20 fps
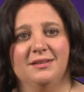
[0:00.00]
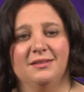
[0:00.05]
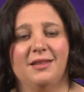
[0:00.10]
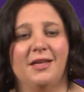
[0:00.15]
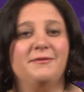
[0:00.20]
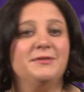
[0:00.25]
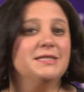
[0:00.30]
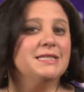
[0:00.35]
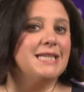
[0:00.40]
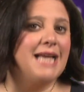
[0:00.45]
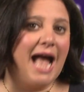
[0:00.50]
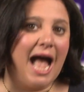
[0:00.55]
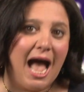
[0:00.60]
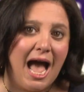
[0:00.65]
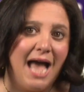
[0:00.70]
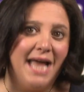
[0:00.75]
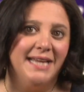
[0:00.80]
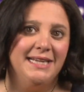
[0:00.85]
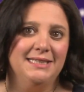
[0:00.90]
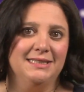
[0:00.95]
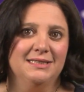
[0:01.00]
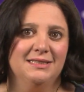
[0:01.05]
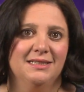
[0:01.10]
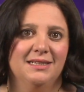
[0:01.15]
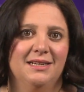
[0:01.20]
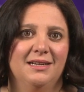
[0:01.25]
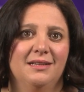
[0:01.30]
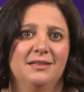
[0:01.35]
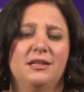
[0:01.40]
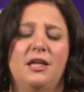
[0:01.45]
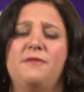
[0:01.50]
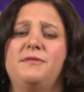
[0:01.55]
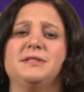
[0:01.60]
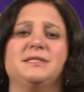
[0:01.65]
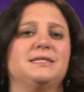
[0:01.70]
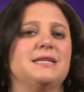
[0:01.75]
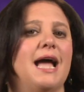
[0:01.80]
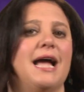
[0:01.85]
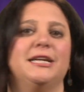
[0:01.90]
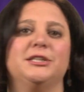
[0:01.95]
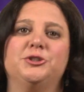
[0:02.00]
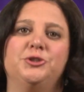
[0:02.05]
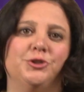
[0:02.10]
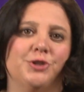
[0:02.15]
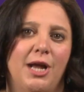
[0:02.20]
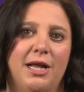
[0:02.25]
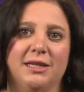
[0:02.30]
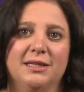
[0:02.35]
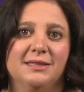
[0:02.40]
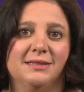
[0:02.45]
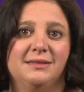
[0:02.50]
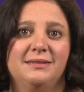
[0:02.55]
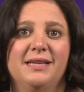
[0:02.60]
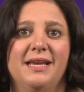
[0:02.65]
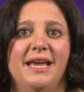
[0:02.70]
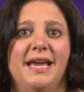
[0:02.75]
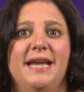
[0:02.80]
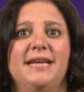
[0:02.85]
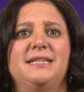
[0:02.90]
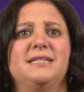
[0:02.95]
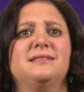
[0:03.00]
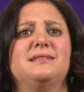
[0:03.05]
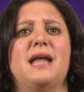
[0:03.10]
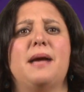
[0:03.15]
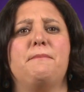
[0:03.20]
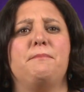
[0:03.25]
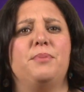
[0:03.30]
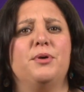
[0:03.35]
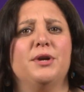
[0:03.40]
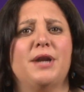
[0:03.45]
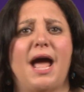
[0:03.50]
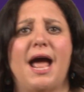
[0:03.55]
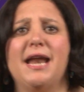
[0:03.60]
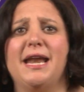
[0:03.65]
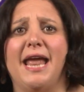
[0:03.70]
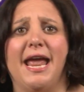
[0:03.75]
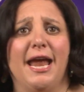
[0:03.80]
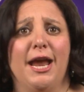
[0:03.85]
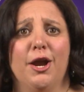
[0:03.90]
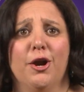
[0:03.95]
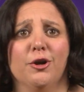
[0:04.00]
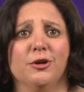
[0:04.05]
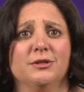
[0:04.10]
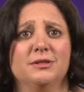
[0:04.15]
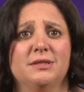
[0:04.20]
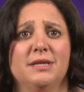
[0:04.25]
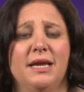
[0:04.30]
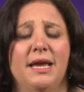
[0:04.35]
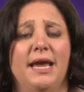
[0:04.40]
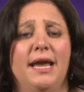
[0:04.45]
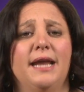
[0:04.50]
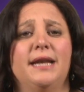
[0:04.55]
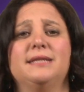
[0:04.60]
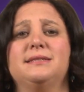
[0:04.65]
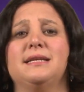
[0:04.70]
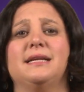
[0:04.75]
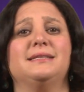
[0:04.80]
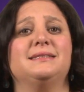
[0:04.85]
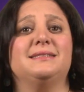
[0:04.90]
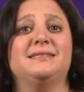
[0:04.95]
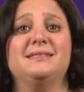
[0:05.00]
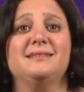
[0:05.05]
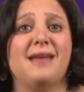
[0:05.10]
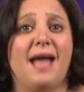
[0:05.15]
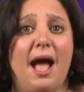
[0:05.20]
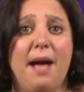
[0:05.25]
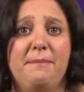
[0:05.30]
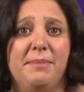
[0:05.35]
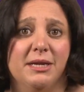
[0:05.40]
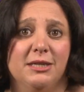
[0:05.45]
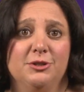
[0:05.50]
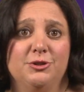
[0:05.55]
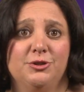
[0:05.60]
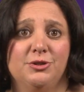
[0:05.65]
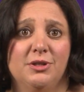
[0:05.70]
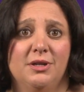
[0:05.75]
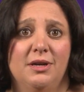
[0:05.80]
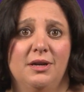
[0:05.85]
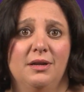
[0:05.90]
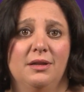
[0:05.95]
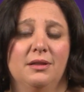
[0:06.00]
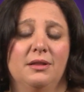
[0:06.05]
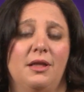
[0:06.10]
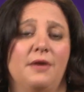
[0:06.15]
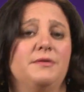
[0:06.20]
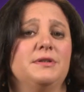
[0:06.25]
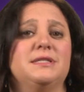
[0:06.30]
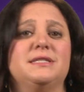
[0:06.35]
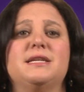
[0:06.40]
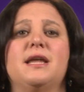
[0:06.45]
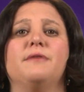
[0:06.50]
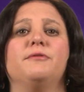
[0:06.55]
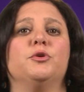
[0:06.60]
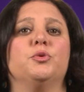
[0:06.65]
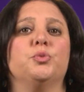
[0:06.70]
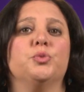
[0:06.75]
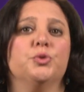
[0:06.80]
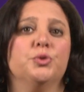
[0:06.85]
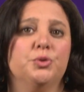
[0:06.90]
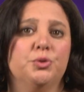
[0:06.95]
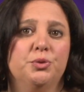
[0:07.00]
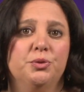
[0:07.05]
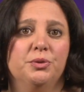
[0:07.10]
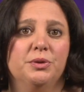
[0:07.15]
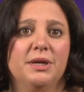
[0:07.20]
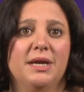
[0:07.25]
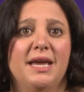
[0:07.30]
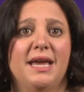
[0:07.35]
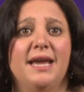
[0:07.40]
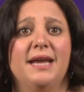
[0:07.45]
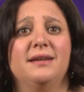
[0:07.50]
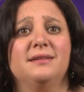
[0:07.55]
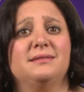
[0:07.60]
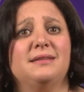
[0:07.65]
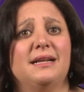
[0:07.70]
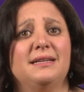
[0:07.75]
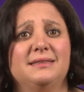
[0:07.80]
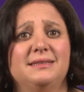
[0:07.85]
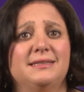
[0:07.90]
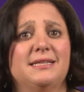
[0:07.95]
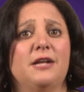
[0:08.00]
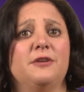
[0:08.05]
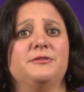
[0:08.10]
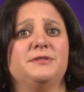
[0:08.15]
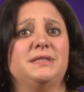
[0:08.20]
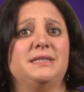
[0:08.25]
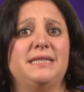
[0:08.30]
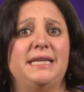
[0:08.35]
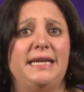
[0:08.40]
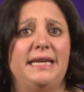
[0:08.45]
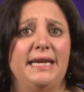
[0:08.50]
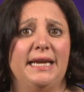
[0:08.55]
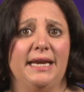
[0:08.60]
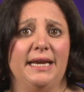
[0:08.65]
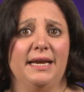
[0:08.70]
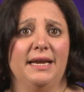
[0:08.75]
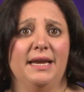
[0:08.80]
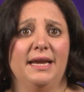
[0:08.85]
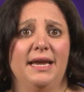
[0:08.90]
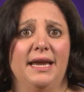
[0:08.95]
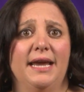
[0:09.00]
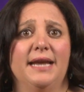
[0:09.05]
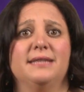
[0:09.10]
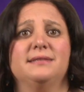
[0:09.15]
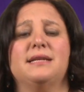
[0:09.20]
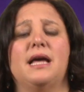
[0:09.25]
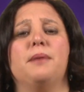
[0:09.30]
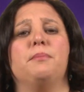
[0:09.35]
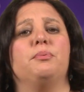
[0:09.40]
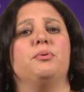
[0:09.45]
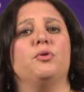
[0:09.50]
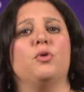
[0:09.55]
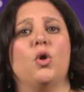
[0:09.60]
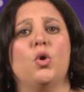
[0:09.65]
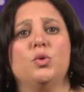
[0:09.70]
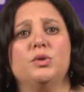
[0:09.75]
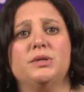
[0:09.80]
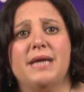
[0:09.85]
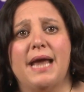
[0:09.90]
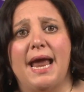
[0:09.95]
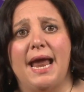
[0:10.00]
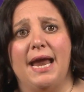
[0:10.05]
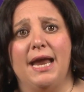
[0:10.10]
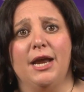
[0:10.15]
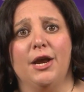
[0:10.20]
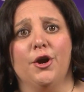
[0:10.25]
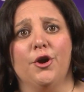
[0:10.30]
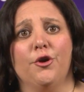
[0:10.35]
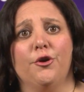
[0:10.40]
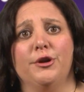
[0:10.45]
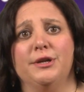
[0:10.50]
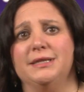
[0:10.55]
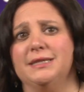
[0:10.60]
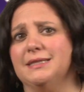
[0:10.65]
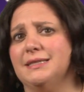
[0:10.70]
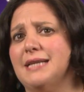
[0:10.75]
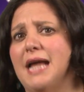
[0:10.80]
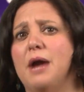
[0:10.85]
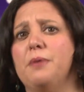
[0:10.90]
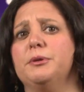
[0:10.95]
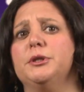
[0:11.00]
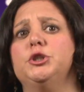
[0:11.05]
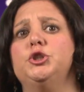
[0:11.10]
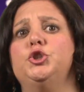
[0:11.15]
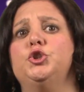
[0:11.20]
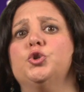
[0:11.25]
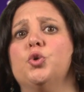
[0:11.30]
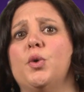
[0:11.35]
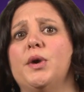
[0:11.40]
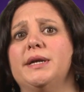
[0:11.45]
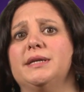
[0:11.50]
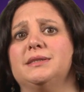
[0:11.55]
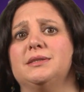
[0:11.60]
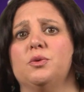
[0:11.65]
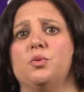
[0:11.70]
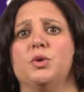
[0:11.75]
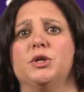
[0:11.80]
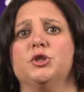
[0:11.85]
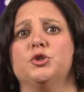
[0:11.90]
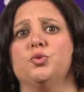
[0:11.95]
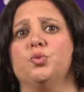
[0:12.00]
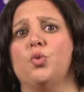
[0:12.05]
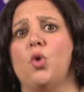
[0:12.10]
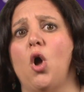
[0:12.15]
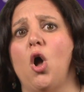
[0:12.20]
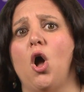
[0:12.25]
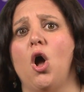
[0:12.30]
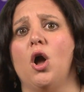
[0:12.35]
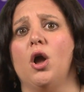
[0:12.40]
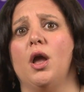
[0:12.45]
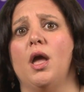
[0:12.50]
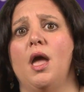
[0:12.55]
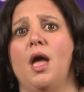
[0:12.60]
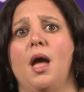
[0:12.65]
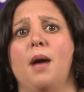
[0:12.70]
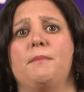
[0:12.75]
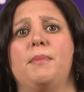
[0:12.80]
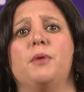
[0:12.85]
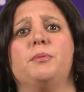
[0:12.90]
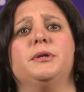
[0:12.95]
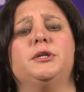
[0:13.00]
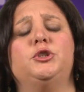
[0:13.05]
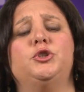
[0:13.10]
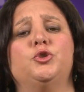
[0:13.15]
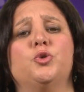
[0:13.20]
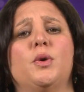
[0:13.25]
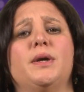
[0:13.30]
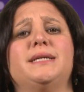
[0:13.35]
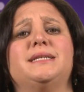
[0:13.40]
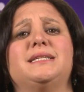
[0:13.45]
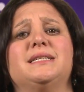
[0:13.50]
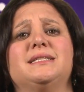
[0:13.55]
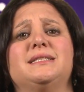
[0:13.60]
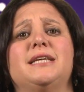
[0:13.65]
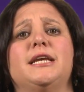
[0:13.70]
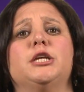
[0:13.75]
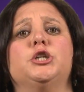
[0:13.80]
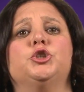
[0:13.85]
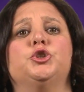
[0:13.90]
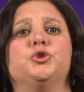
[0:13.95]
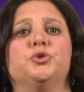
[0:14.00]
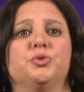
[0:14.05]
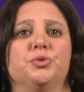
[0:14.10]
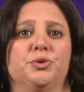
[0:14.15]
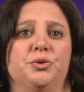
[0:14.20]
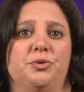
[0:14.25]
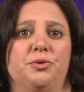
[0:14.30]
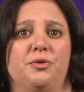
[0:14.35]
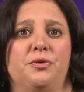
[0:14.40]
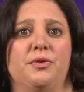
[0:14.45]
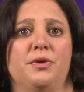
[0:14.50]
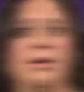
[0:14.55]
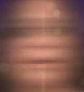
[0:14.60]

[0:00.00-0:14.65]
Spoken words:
Love is kind. Love is not jealous. It does not put on airs. It is not snobbish. Love is never rude. It is not self-seeking. It is not prone to anger and does not rejoice in what is wrong, but rejoices in truth.